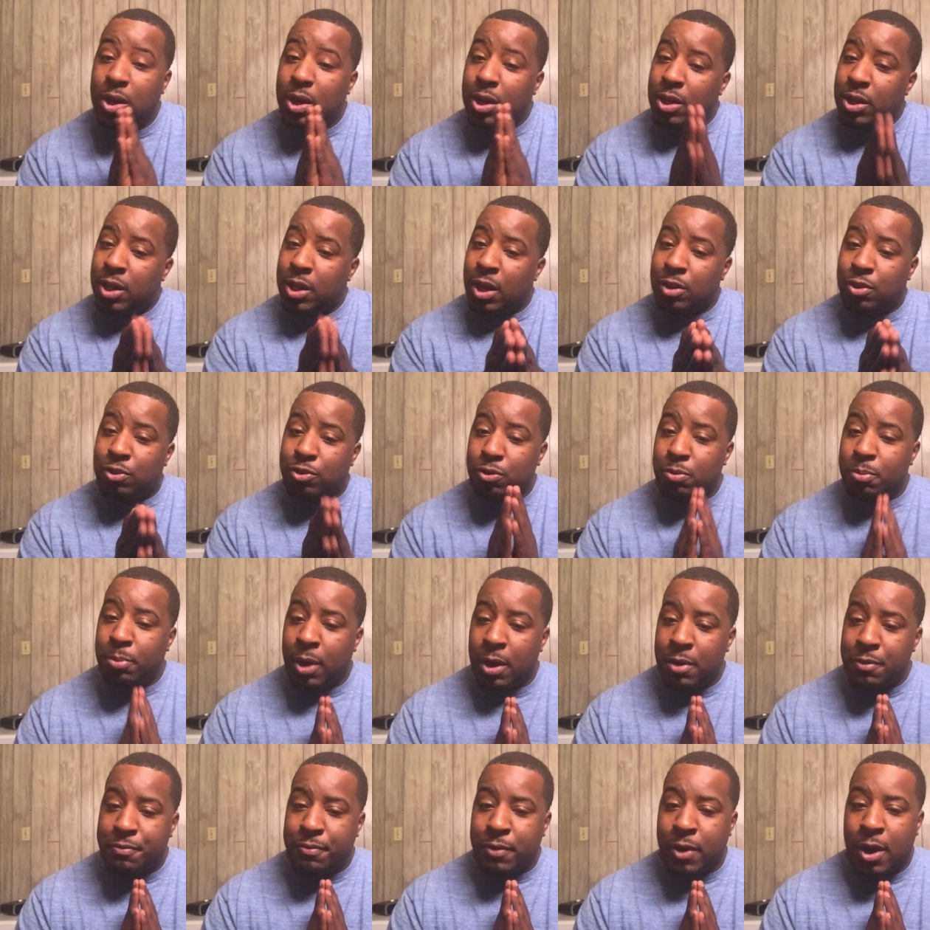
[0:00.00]
that you might
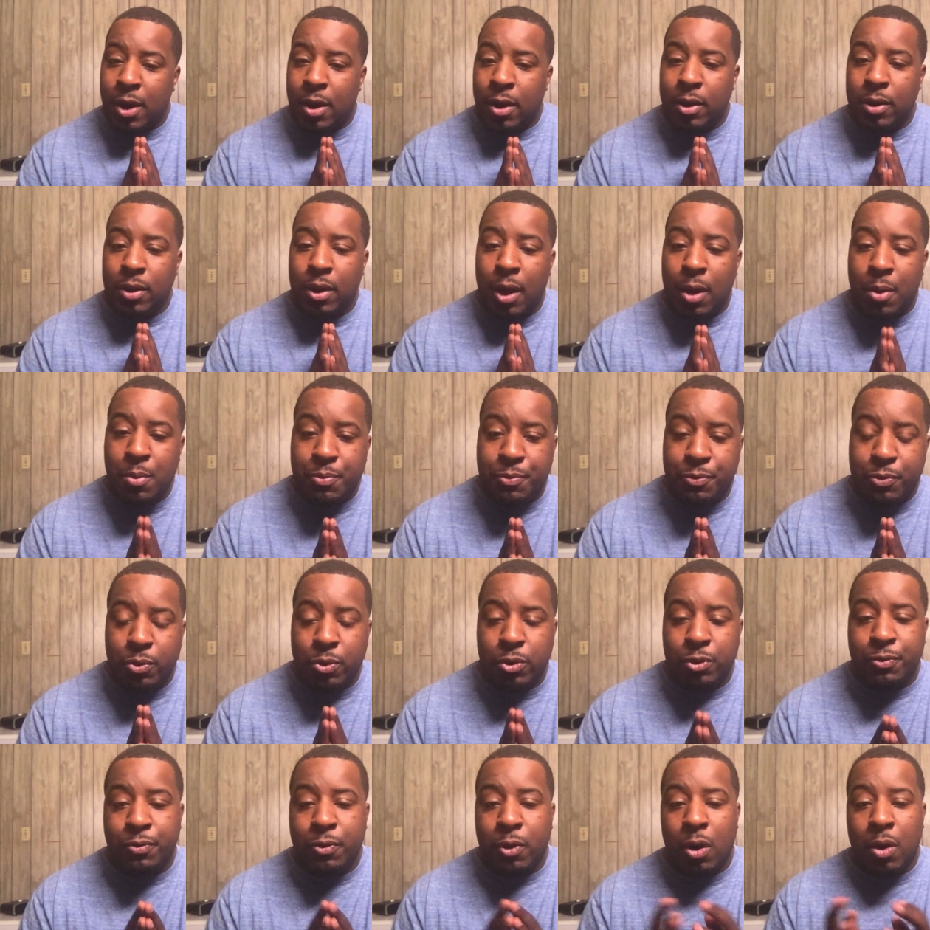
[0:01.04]
find helpful as
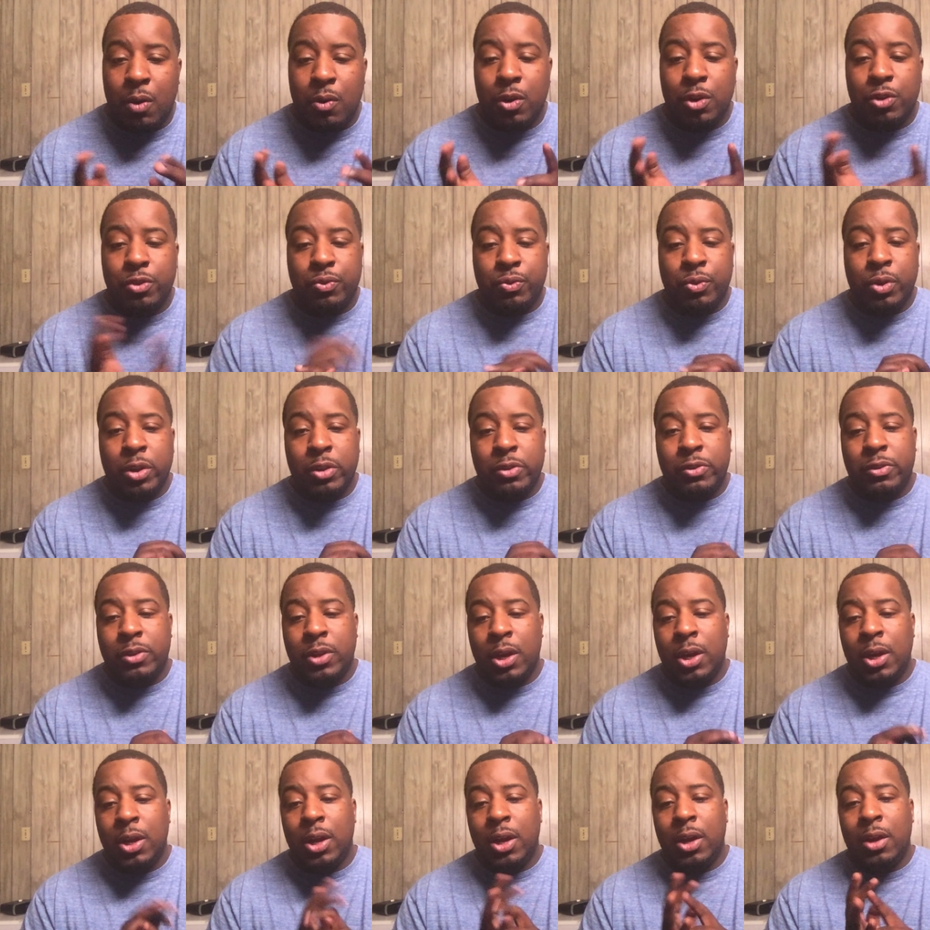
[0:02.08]
far as real
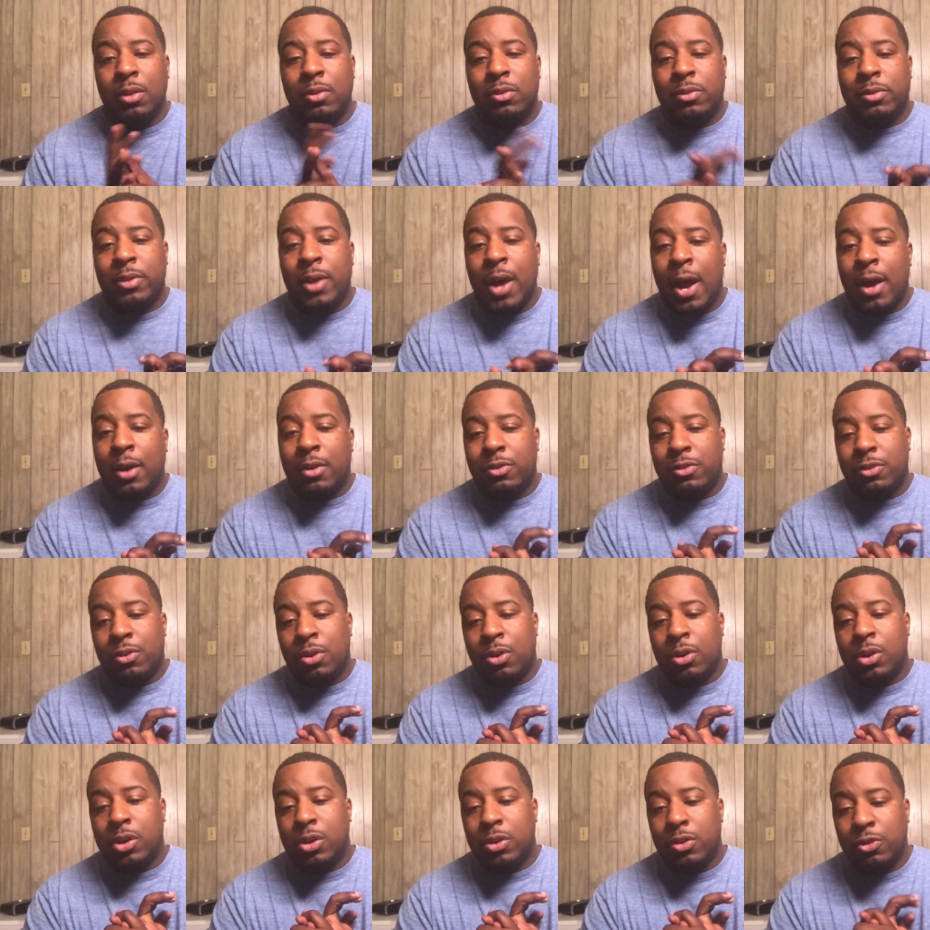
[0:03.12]
estate and stocks are
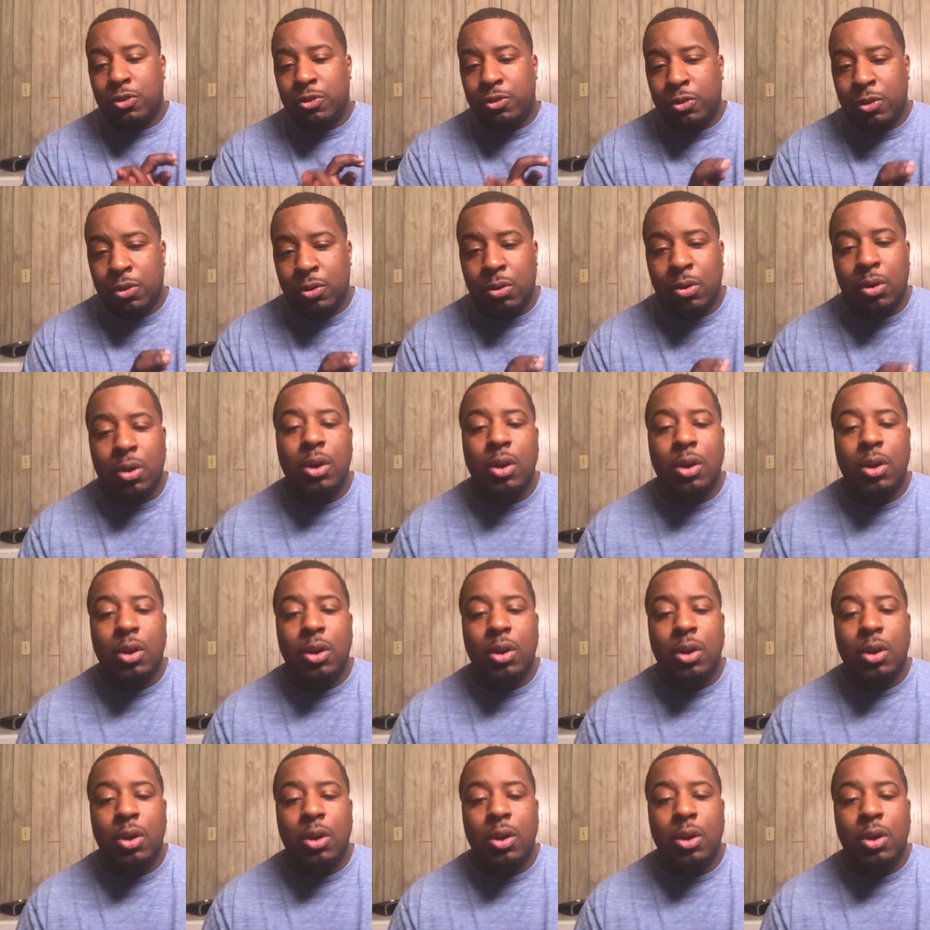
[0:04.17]
concerned.